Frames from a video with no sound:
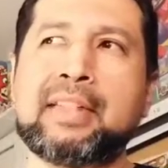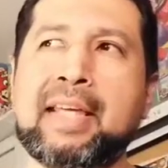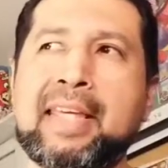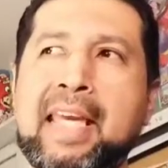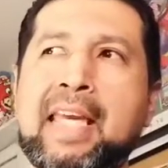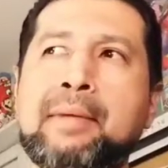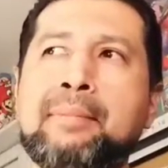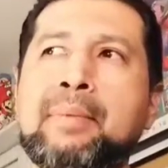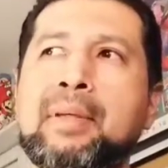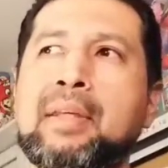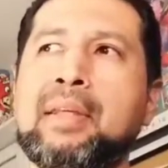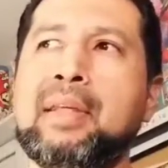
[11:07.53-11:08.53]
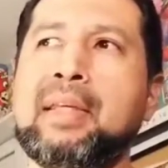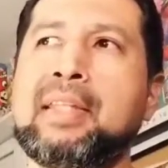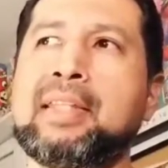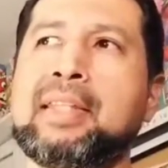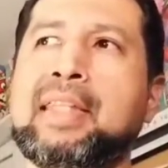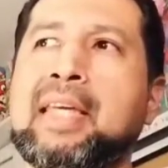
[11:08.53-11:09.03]
game,
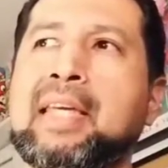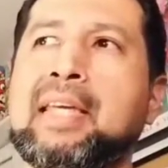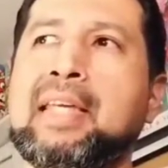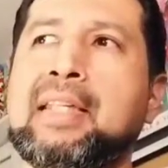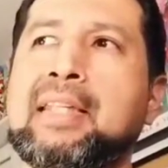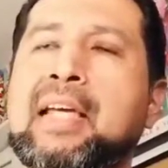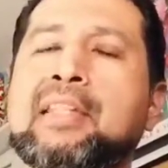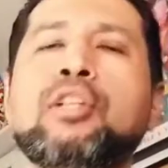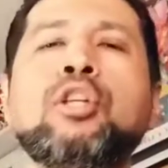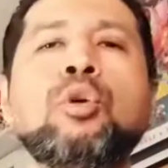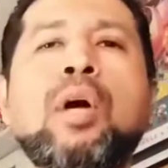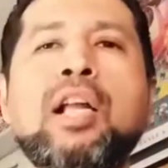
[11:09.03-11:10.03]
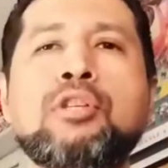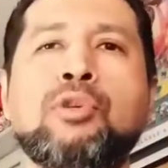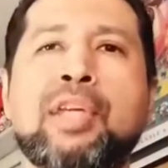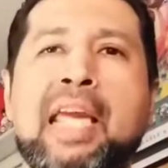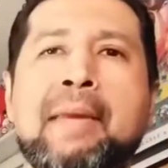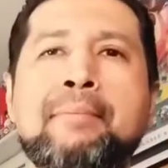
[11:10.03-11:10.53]
the new Contra
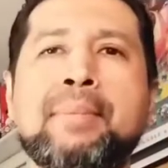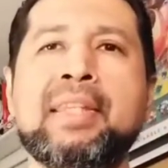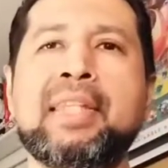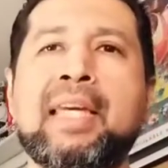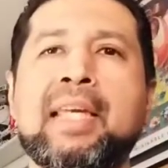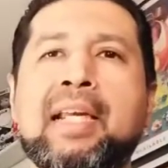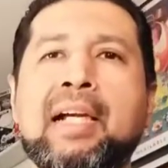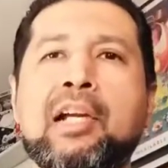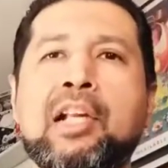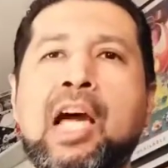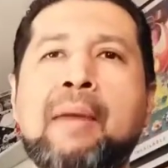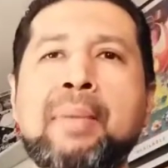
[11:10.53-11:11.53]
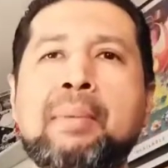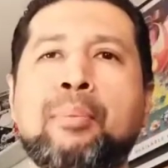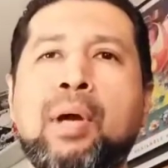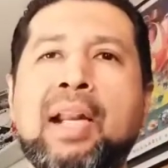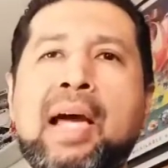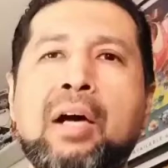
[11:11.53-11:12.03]
game that Konami
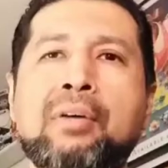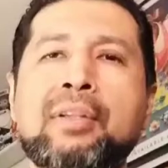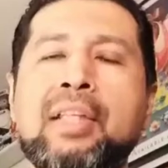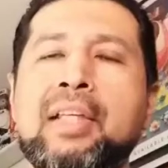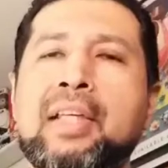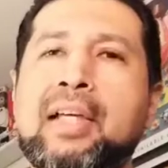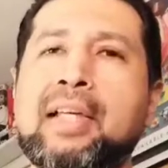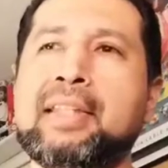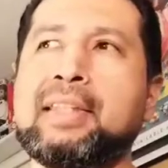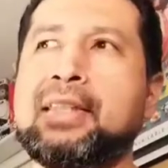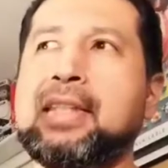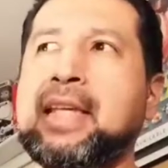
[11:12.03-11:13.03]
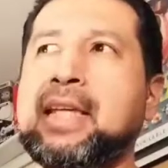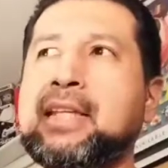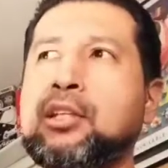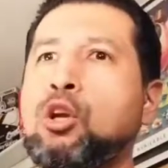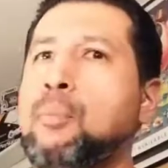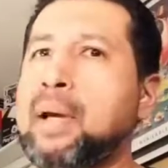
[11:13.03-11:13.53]
brought out, that
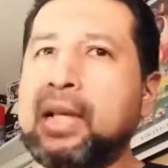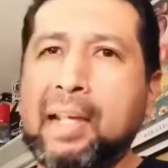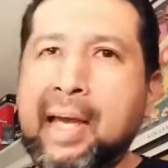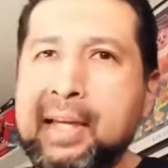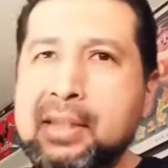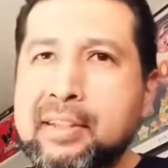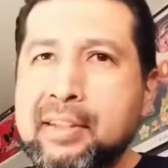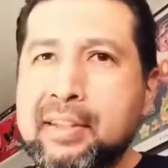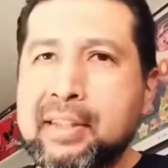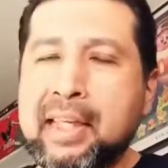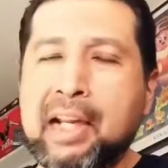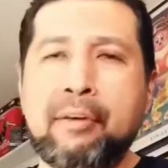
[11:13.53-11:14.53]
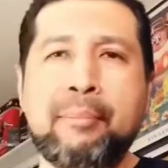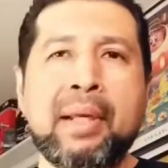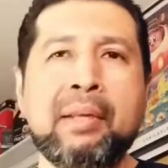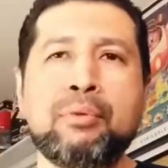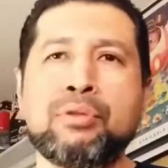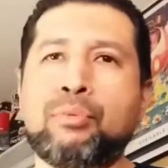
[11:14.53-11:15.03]
nobody liked, that everybody
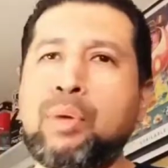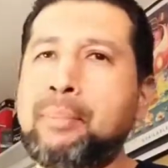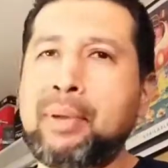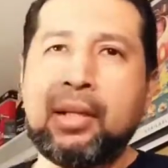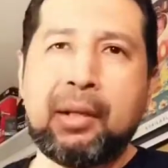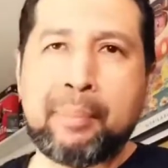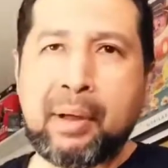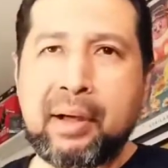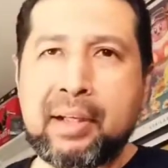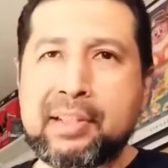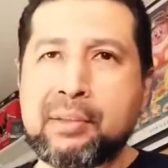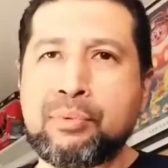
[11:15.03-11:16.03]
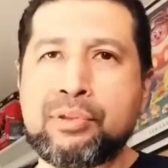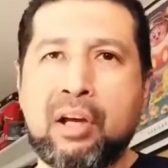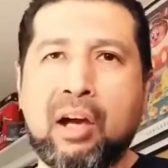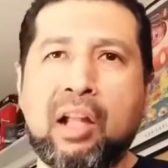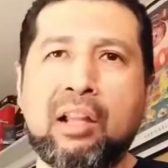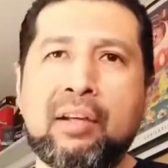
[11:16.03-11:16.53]
was ripping it apart because it was a
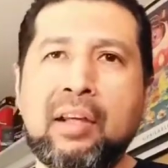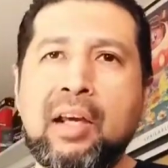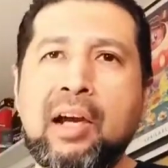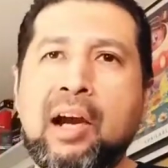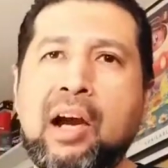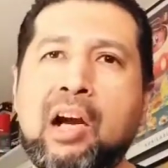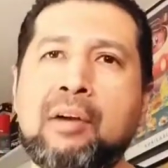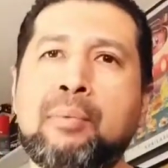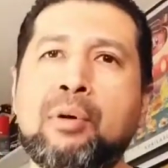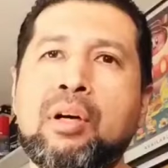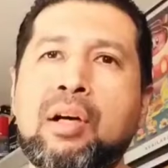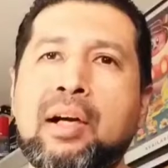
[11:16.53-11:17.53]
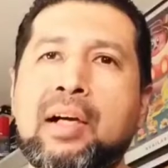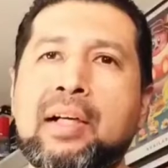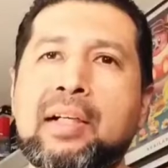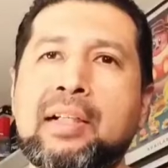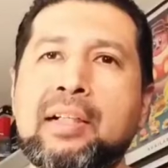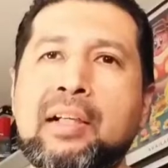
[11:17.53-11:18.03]
horrible
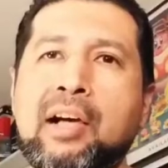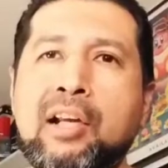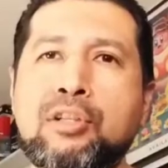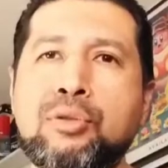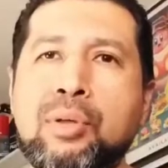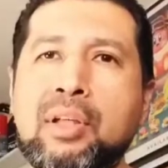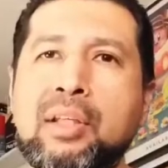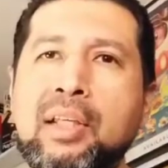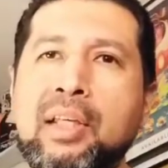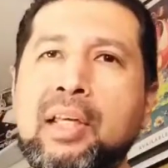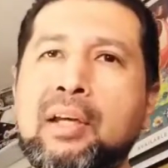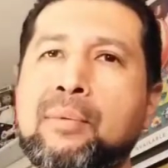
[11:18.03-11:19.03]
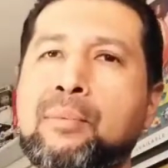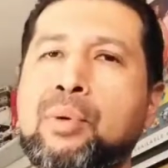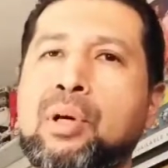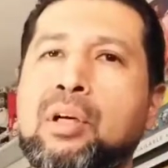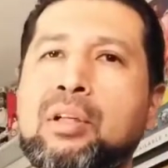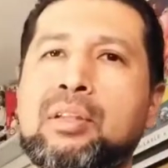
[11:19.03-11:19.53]
Contra.
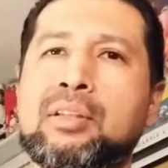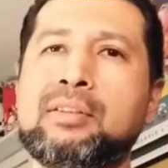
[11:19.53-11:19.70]
Well,